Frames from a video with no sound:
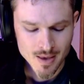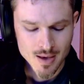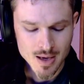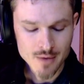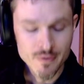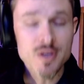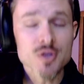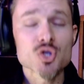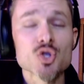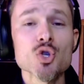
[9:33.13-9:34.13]
And
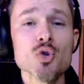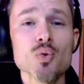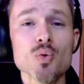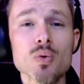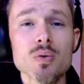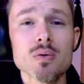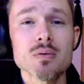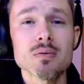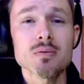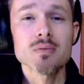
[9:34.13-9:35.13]
this too
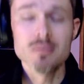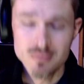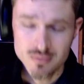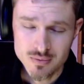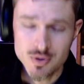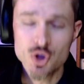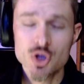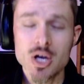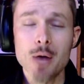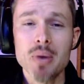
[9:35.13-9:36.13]

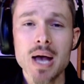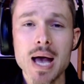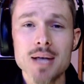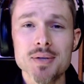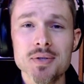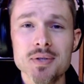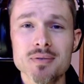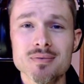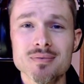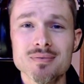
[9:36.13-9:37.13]
shall pass.
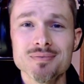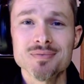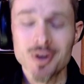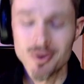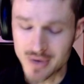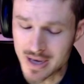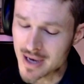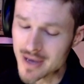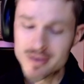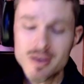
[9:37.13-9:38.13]
All
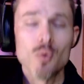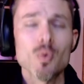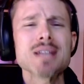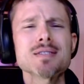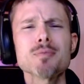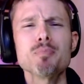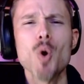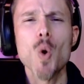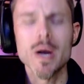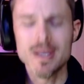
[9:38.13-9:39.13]
right, right to the
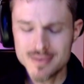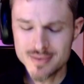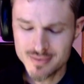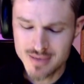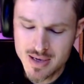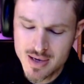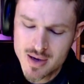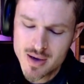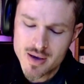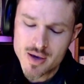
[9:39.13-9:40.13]
point.
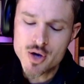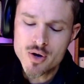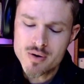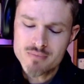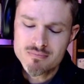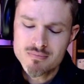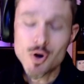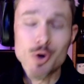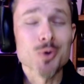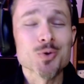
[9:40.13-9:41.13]
Here are
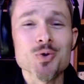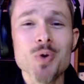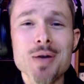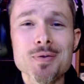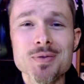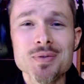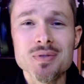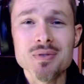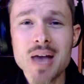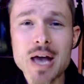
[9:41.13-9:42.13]
your strengths
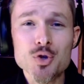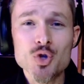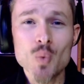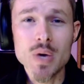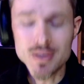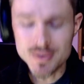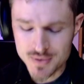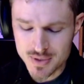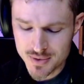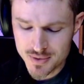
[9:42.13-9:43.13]
and your
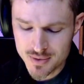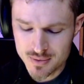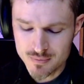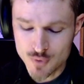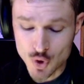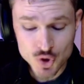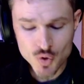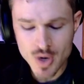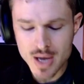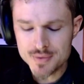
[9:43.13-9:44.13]
weaknesses. Your
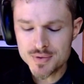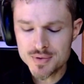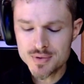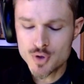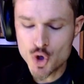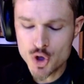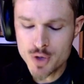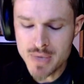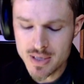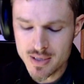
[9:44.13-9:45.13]
strengths: you're
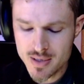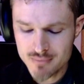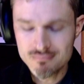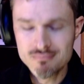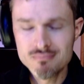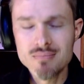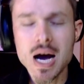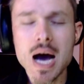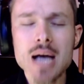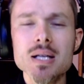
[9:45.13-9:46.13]
committed,
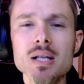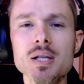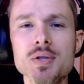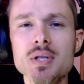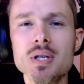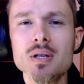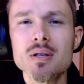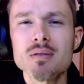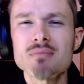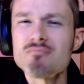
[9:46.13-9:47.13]
idealistic,
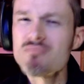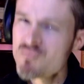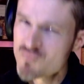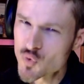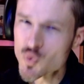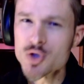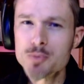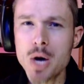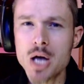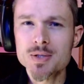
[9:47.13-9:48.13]

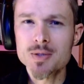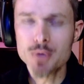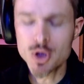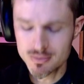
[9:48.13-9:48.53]
responsible.